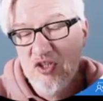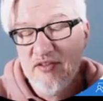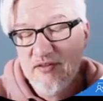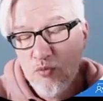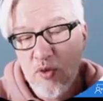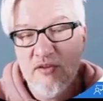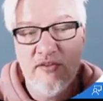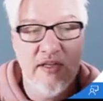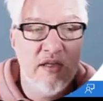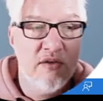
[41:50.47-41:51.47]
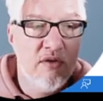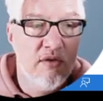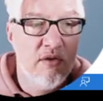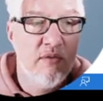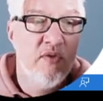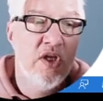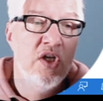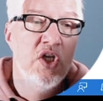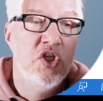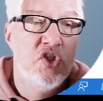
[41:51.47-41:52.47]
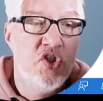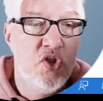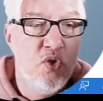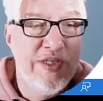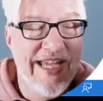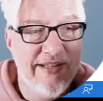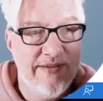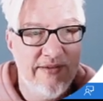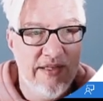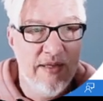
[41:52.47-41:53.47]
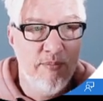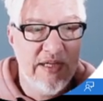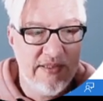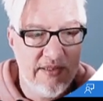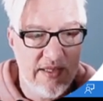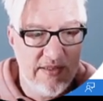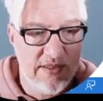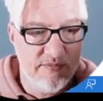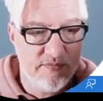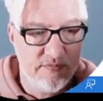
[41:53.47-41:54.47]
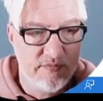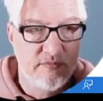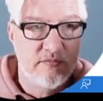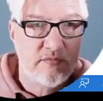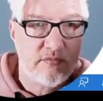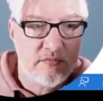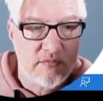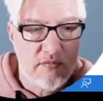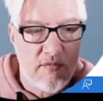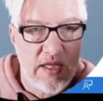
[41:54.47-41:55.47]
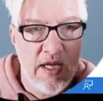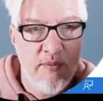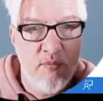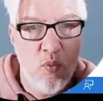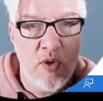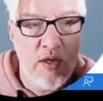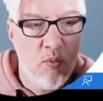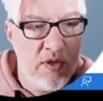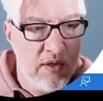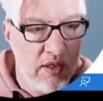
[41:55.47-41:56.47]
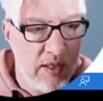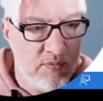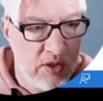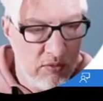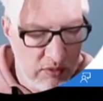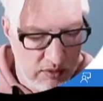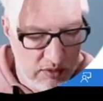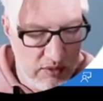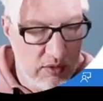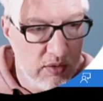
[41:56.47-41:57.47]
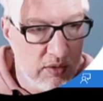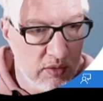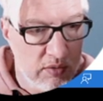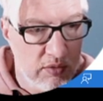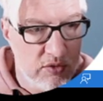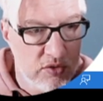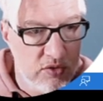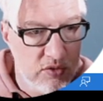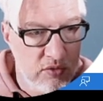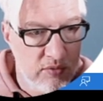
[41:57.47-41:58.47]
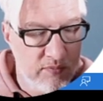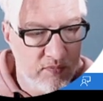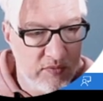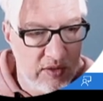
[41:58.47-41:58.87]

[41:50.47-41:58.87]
just one single curl, to get the metadata. Um, what, what I'm now going to do